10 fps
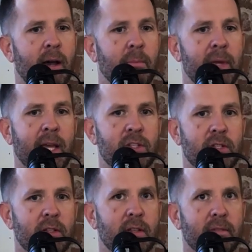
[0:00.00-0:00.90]
Because
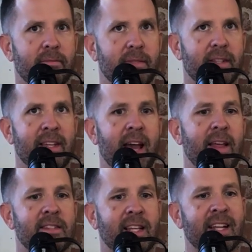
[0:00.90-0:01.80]
yeah,
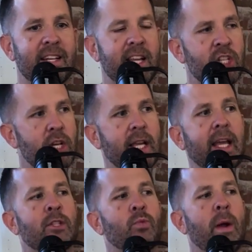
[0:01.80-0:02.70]
it's conditioning,
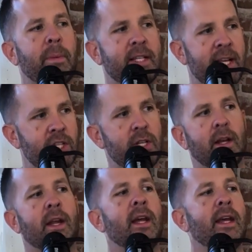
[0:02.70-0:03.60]
it's
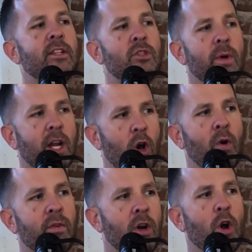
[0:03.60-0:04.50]
repetition. It's doing it
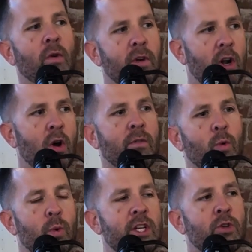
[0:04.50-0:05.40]
over and over and over,
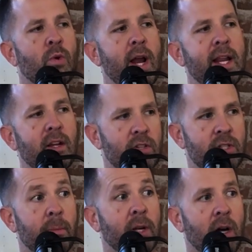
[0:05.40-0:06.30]
retraining your
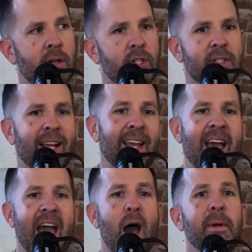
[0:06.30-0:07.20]
subconscious. That
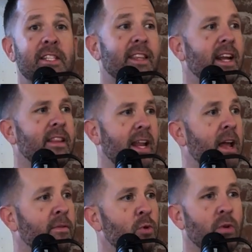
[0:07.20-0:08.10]
habits, at the end of the day,
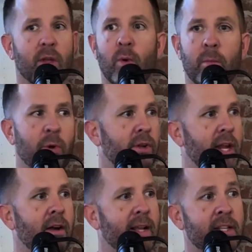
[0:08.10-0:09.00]
if you really want to boil it
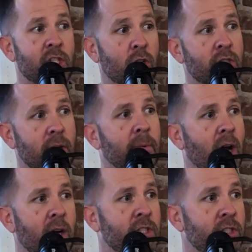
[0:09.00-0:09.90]
down, it's your
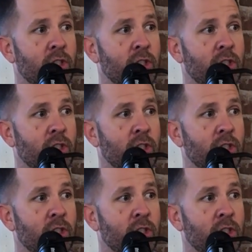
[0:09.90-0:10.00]
subconscious